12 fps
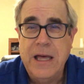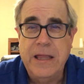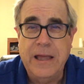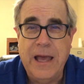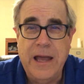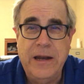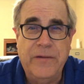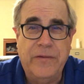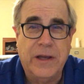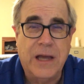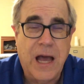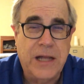the end of
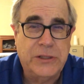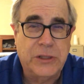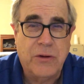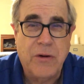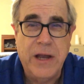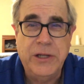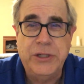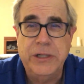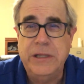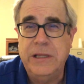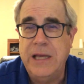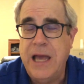the
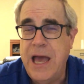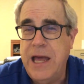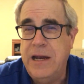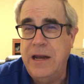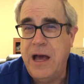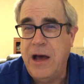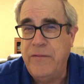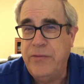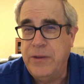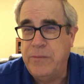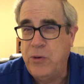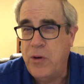consecration, the end
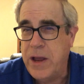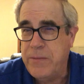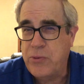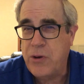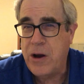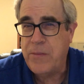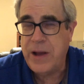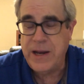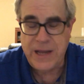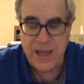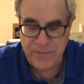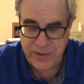of the great prayer by
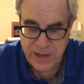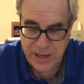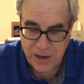David,